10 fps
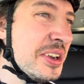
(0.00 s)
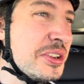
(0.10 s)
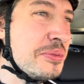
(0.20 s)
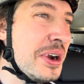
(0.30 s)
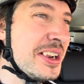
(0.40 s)

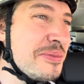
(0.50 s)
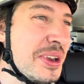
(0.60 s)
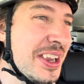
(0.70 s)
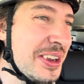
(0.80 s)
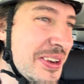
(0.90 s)
Do you mind
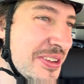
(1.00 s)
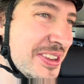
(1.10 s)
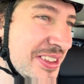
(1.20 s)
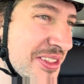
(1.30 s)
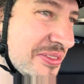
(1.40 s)
being
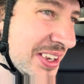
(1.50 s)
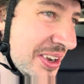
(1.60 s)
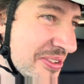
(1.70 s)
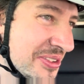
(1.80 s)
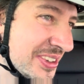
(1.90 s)
included in the
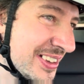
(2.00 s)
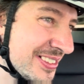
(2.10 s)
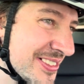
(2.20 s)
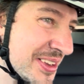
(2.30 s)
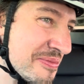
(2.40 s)
video, or are
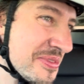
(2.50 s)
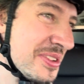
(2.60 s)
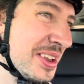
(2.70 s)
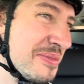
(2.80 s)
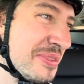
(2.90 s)
you
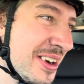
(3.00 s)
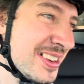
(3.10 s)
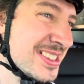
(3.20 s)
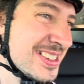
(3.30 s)
embarrassed?